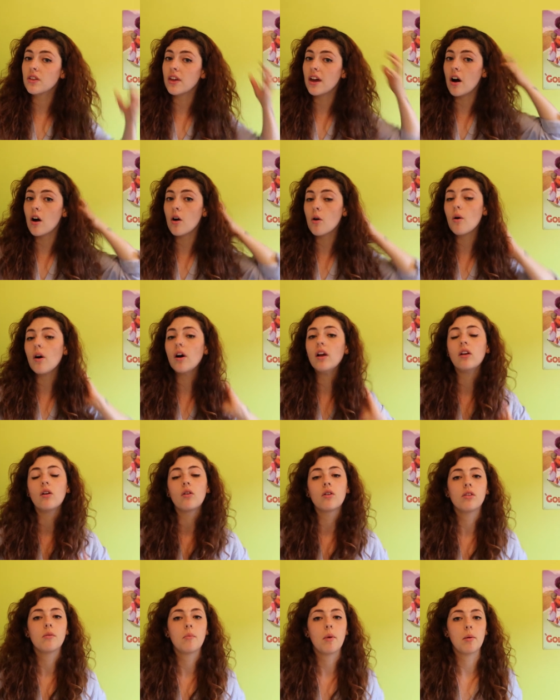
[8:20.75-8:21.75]
They are quite
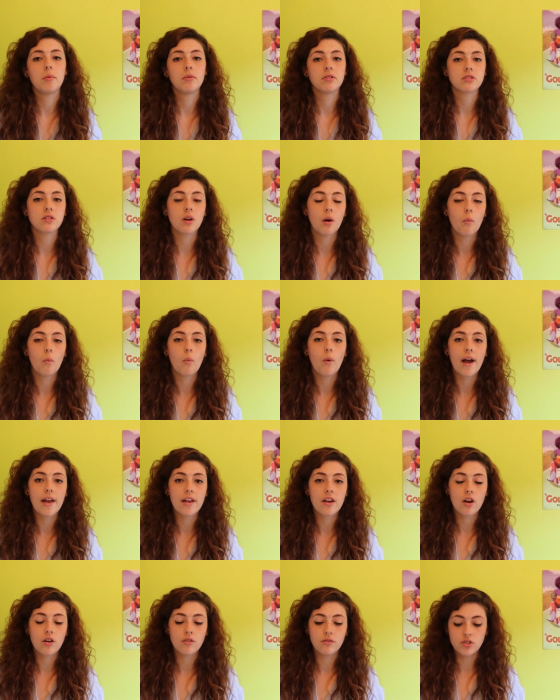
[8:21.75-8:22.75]
long at the moment, so I'm
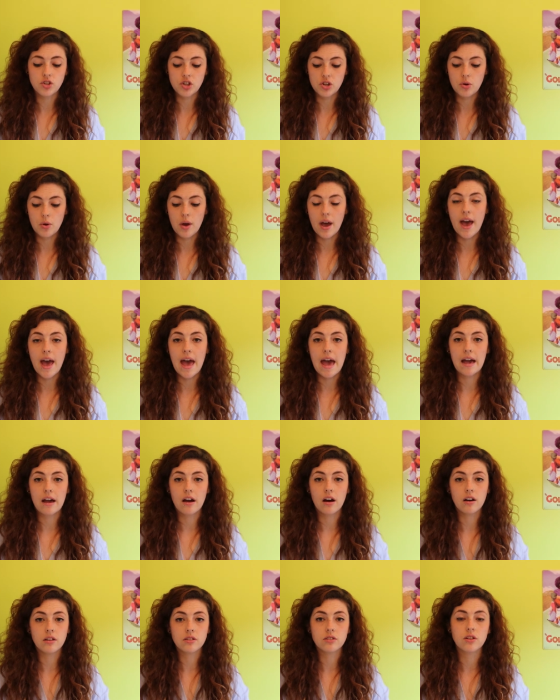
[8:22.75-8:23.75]
way overdue a
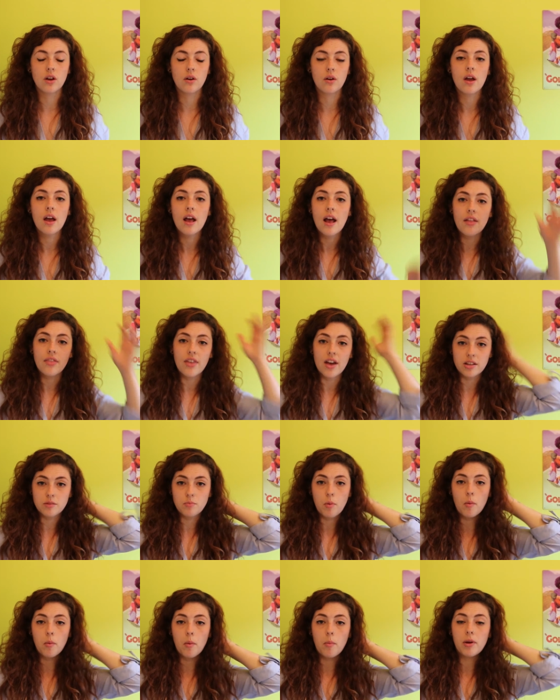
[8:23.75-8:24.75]
haircut, so that's
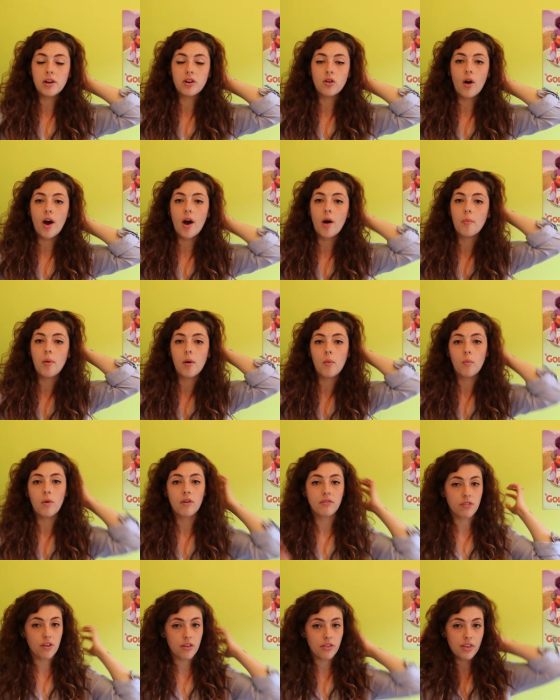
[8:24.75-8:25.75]
probably not helping
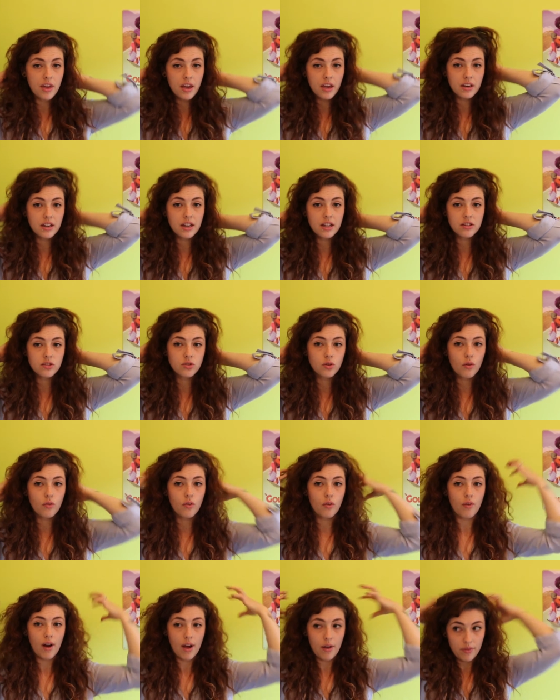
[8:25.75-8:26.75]
with the thickness sort of
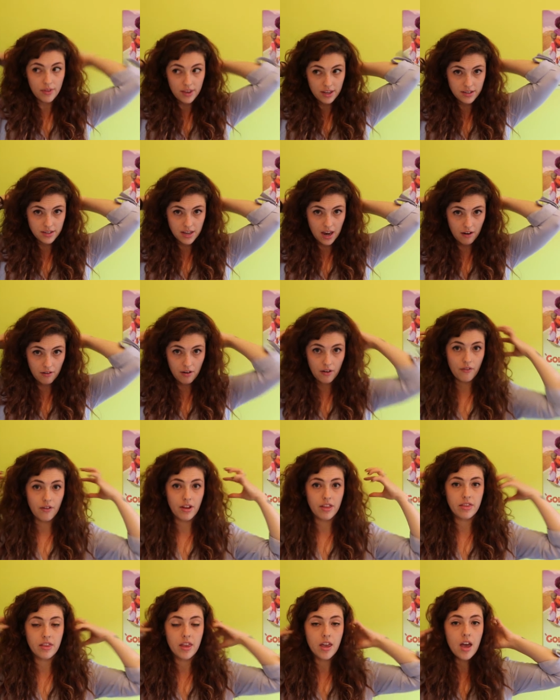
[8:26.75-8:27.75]
around this area
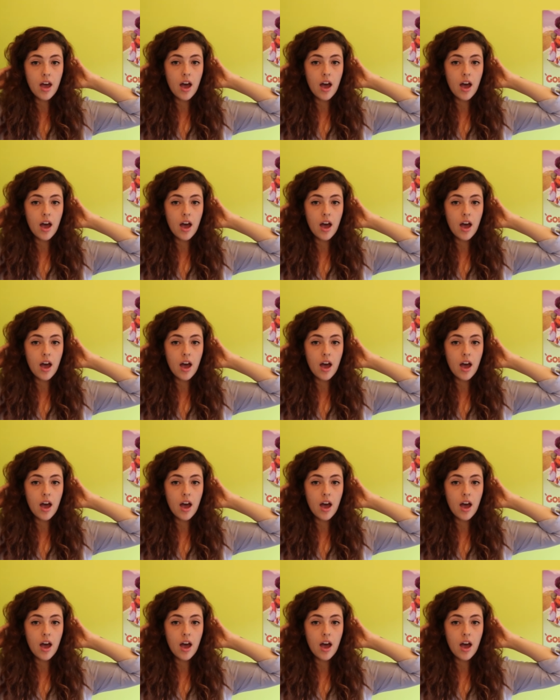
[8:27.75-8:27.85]
in